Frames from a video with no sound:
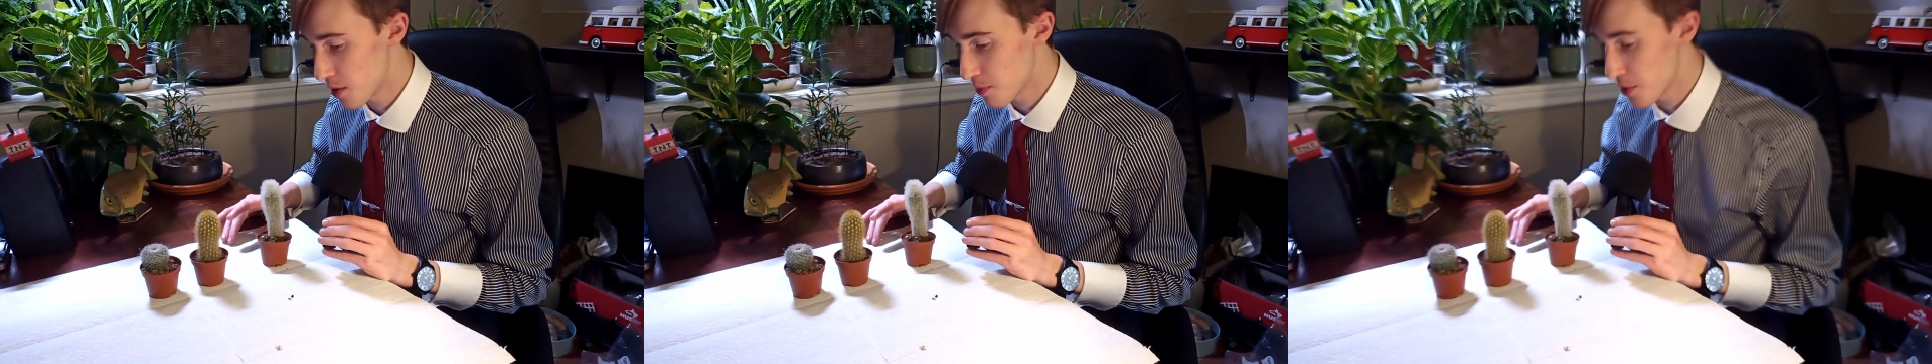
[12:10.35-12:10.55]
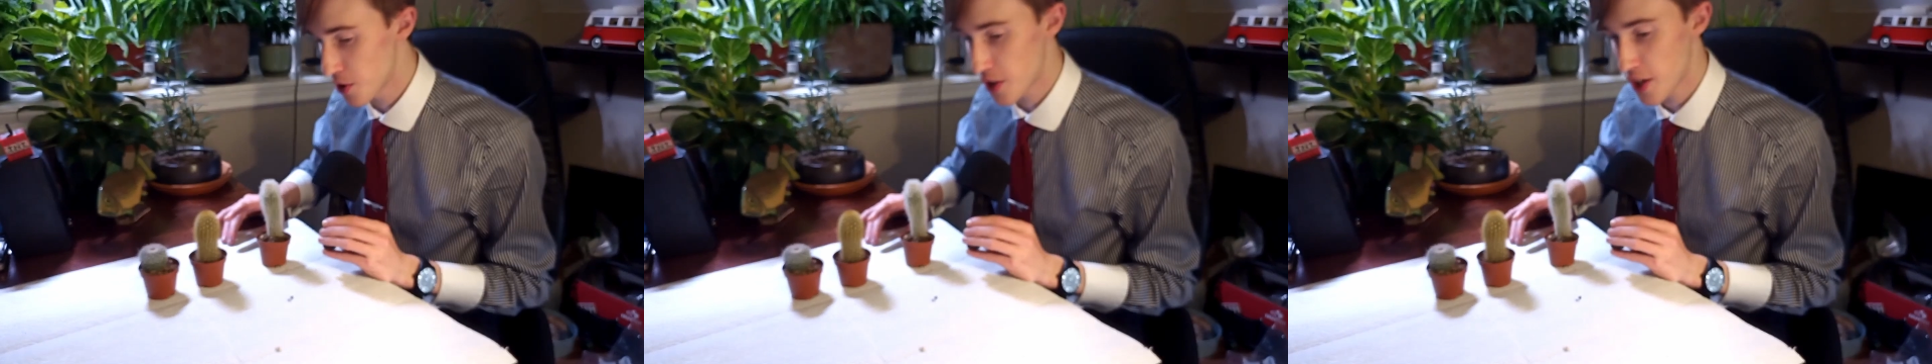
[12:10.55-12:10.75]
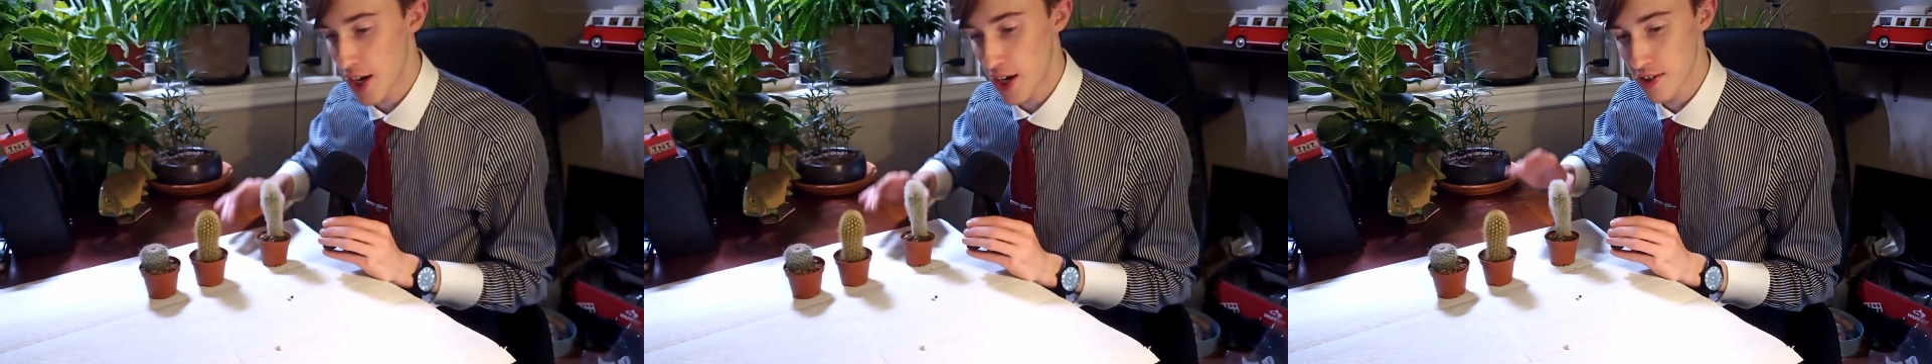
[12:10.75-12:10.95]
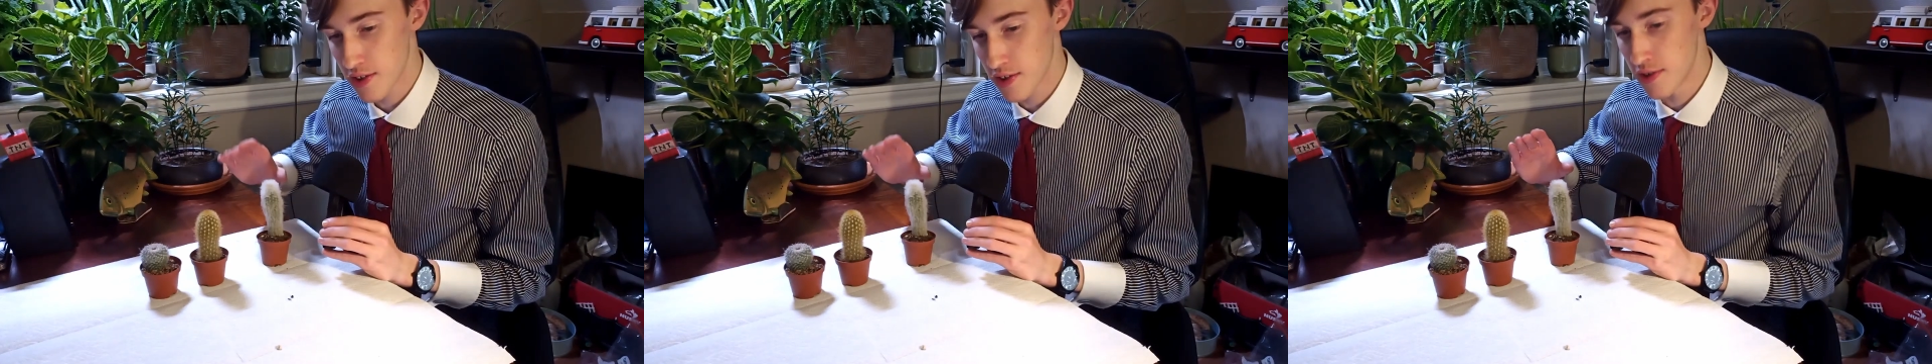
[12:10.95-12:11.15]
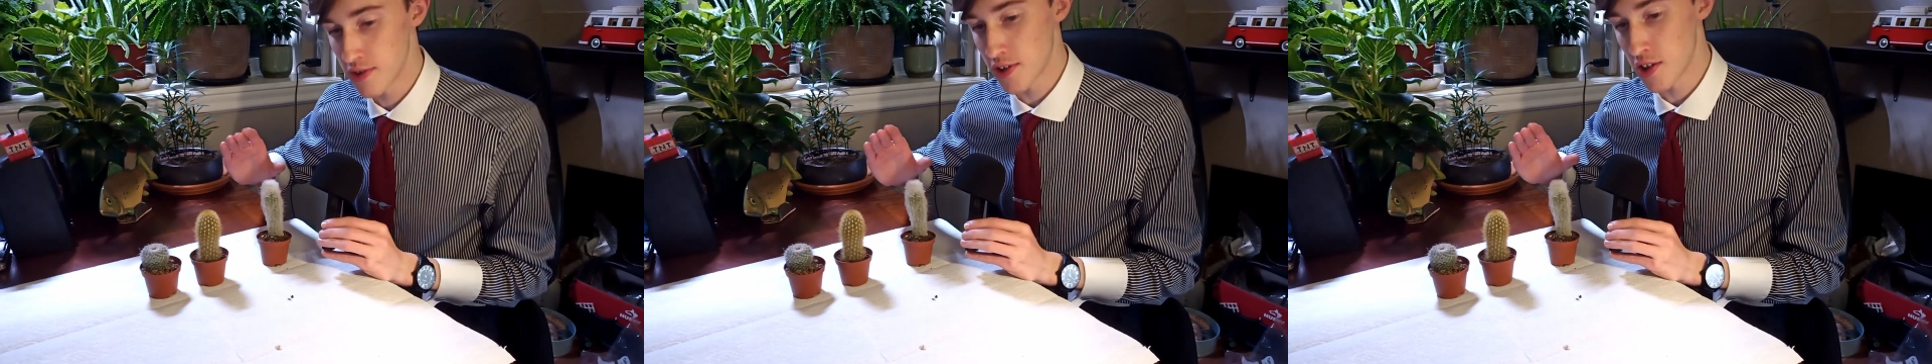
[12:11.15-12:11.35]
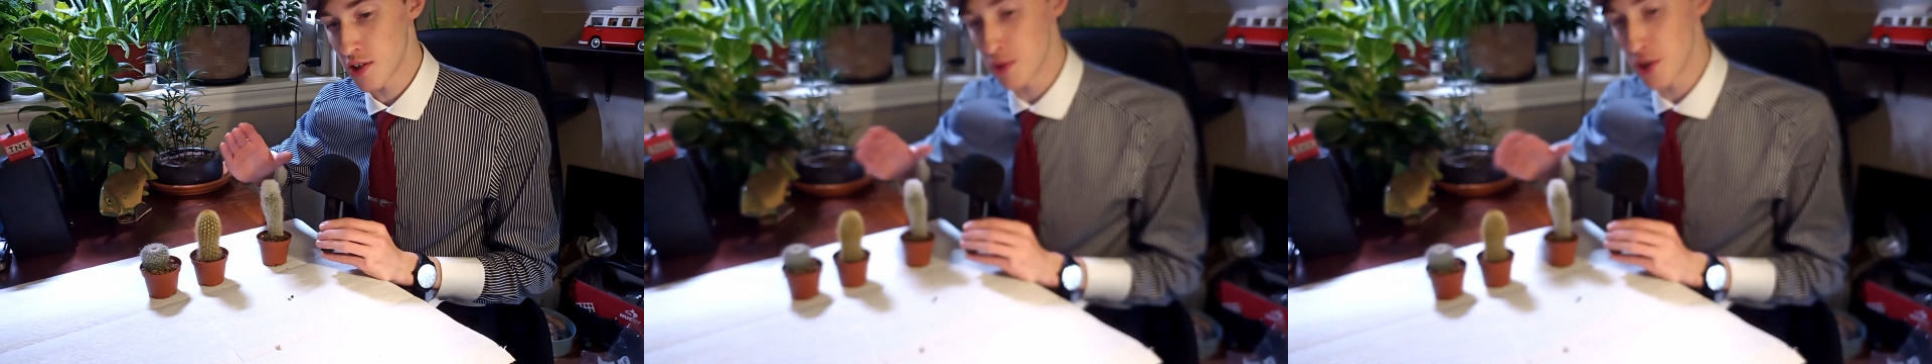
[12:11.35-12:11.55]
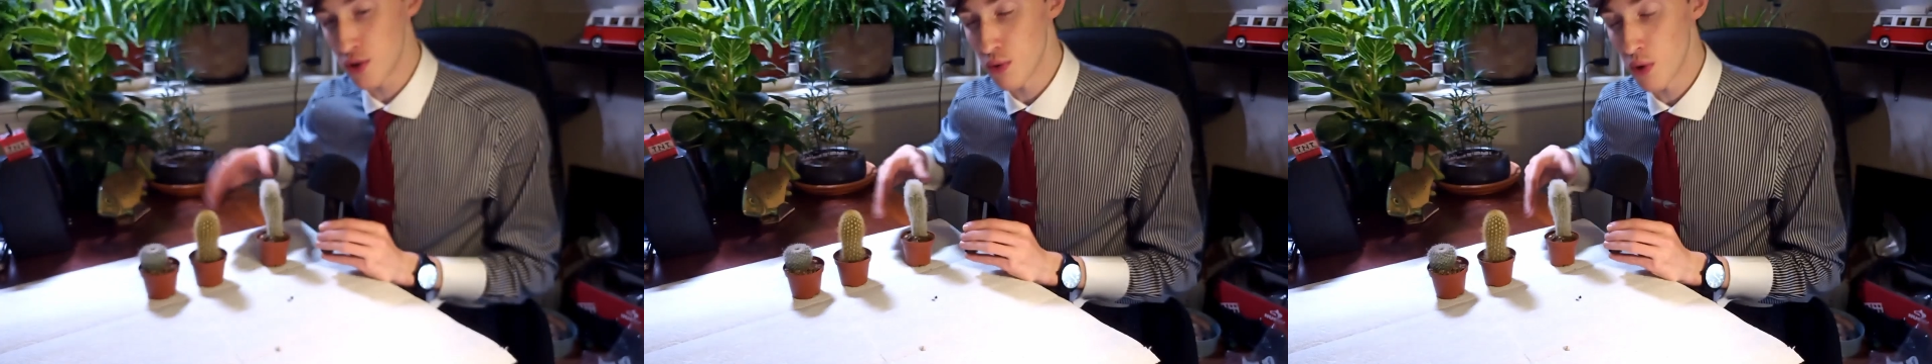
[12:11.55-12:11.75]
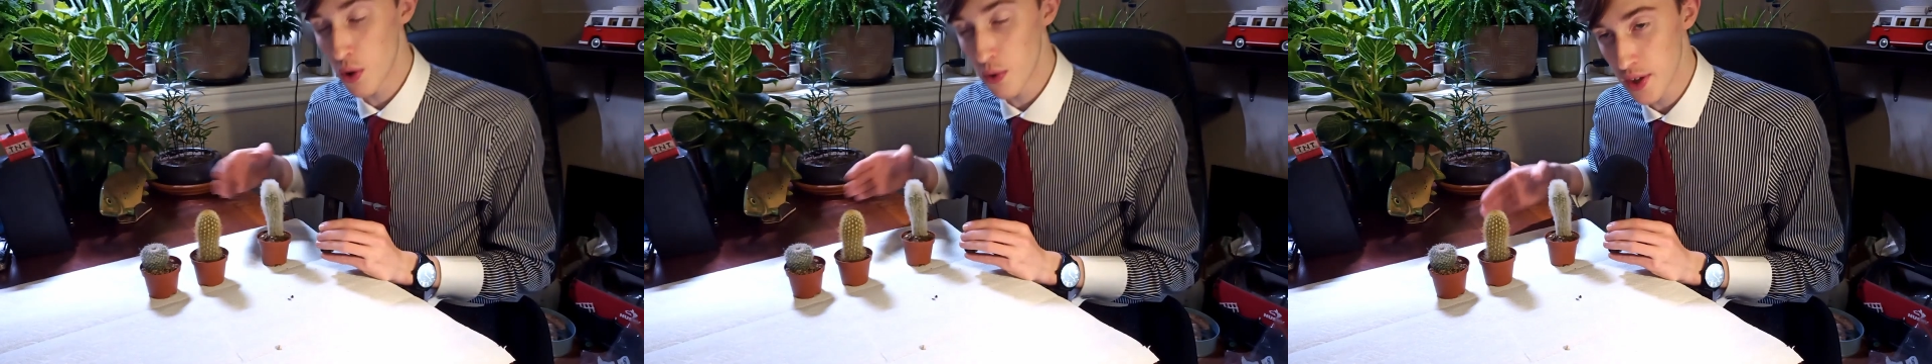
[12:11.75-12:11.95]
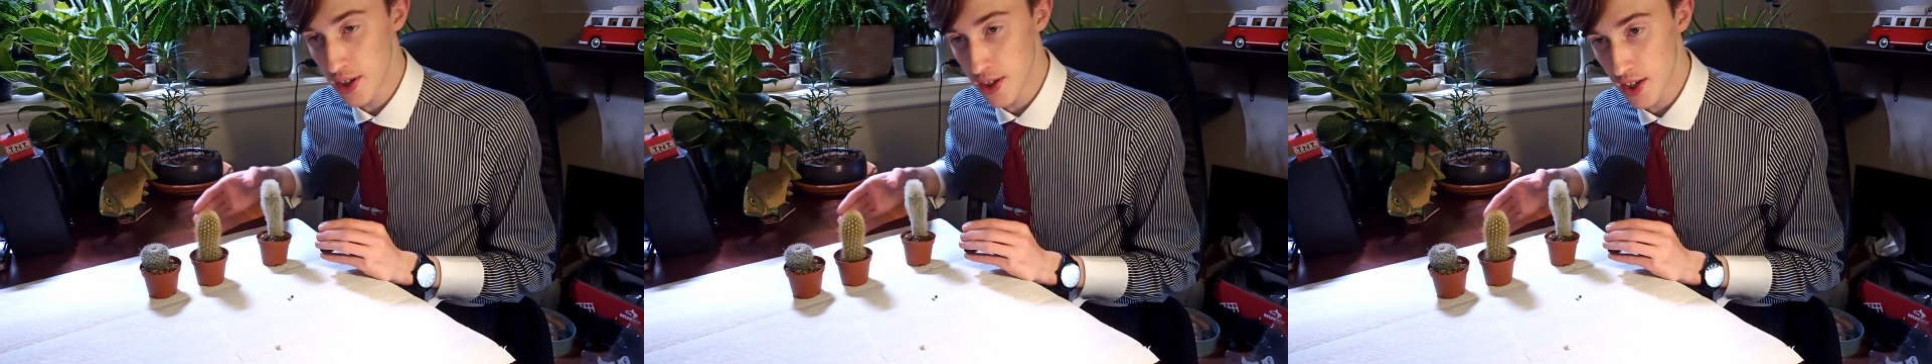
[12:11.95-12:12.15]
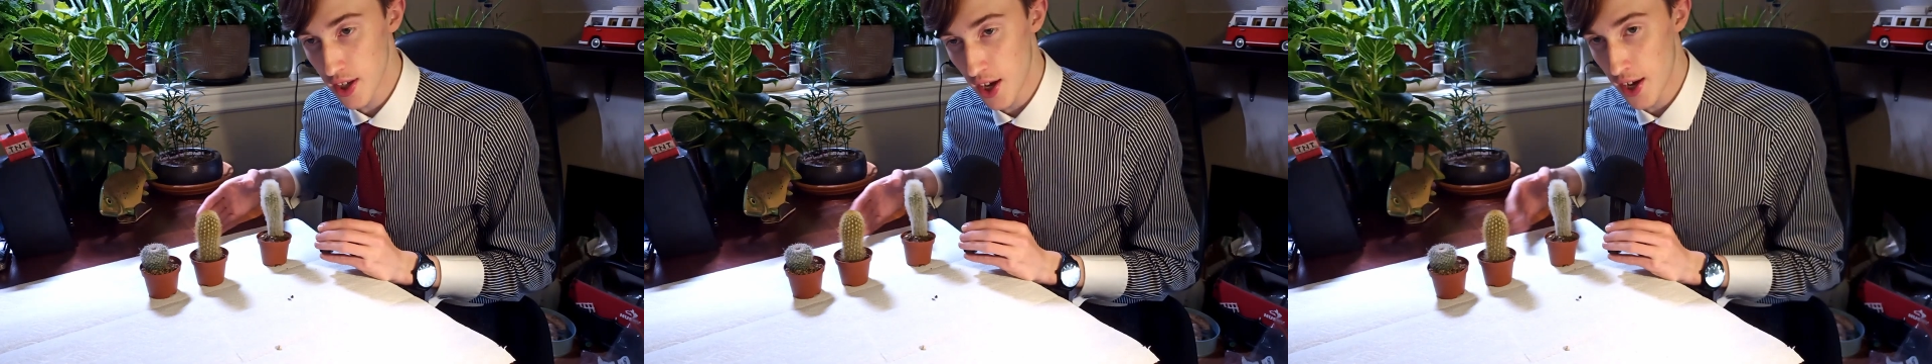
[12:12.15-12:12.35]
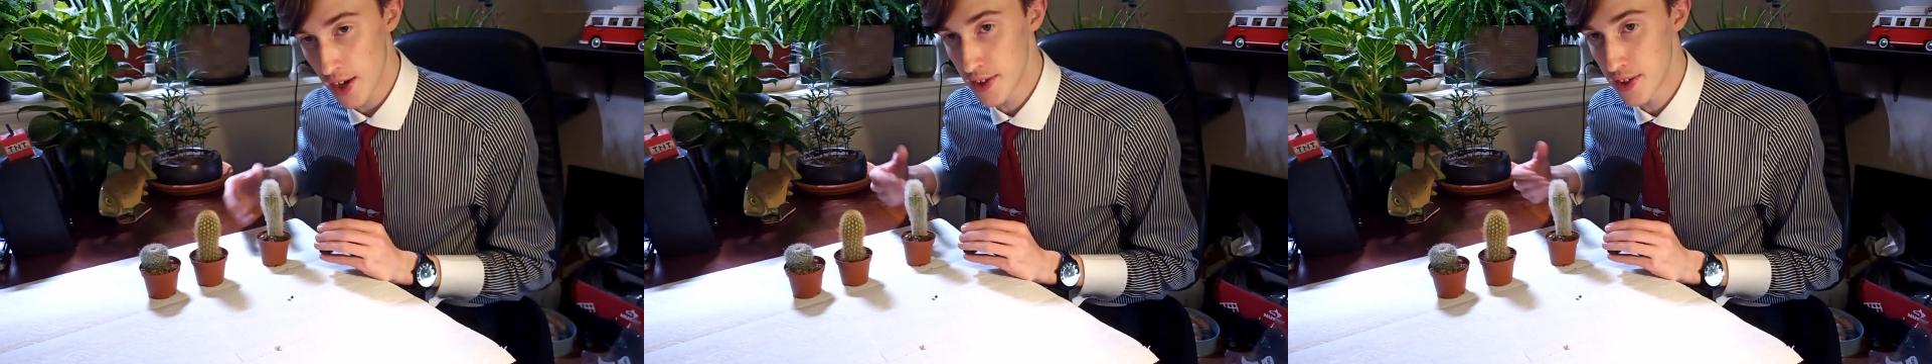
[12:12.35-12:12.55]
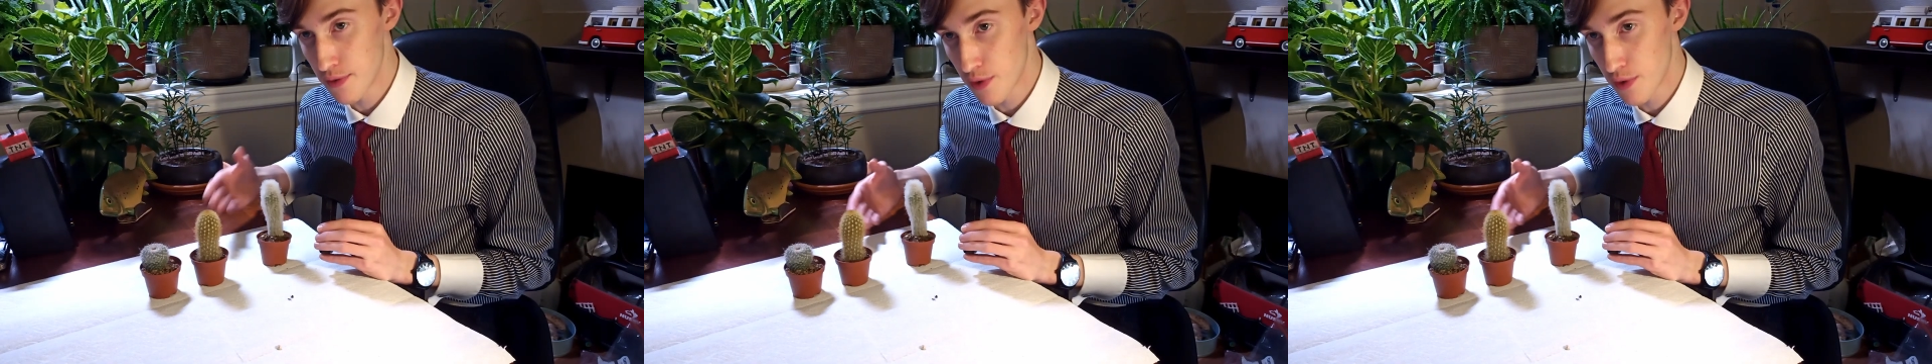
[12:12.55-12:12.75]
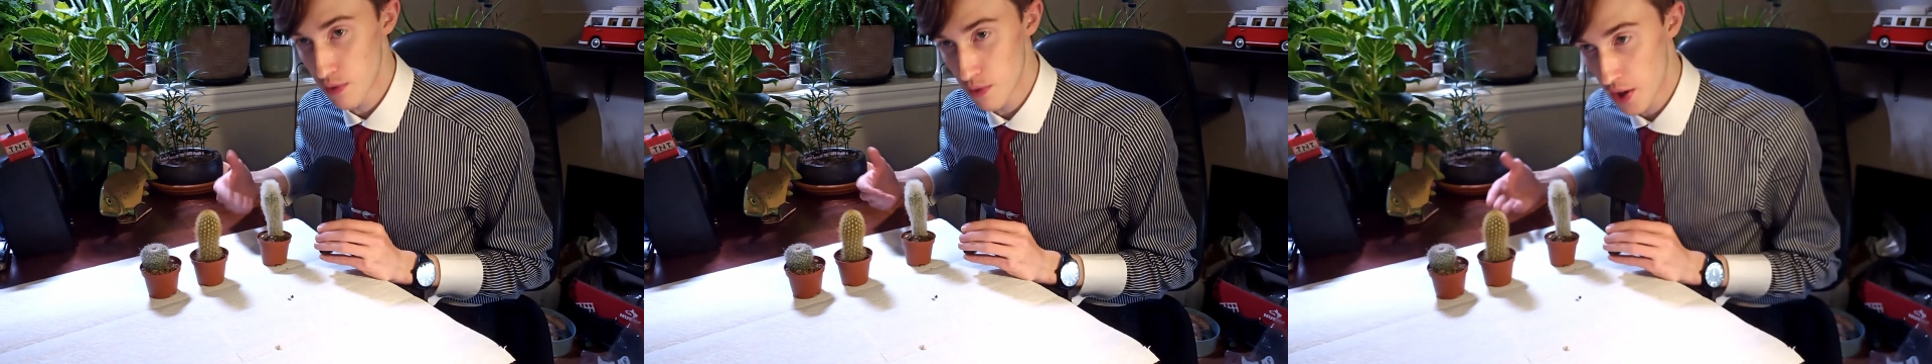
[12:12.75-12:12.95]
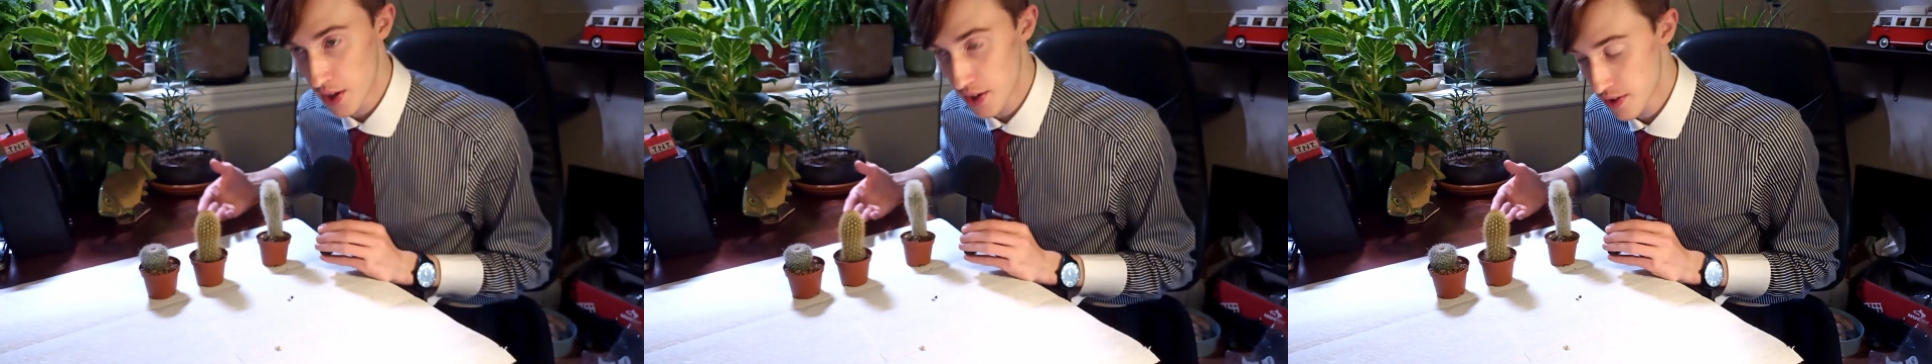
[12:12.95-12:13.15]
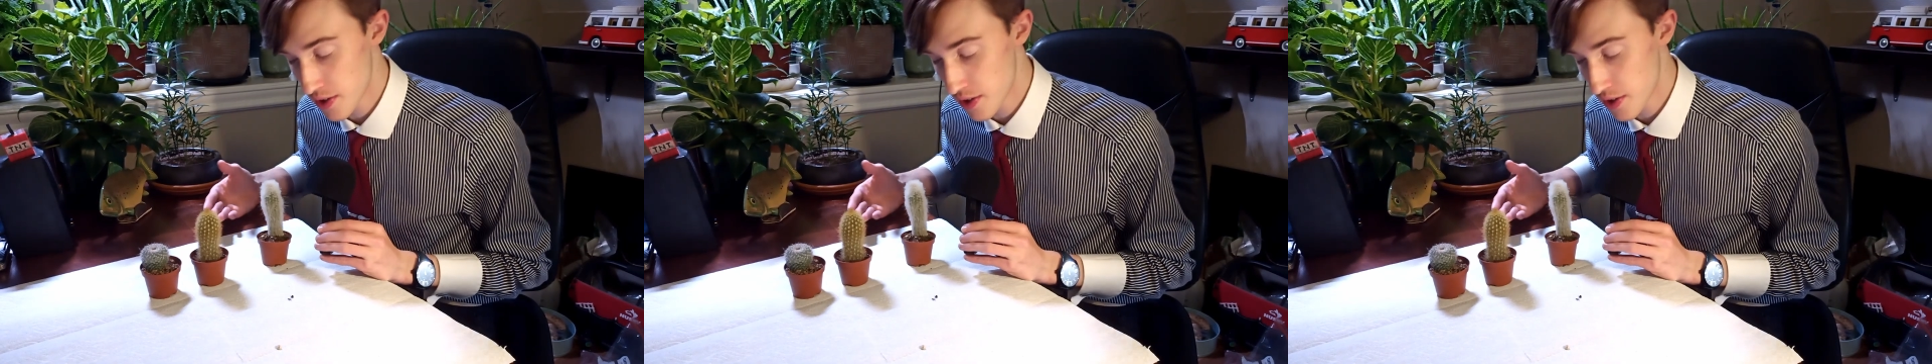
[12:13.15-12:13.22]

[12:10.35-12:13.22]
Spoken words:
your cactus is going to be growing at a different rate.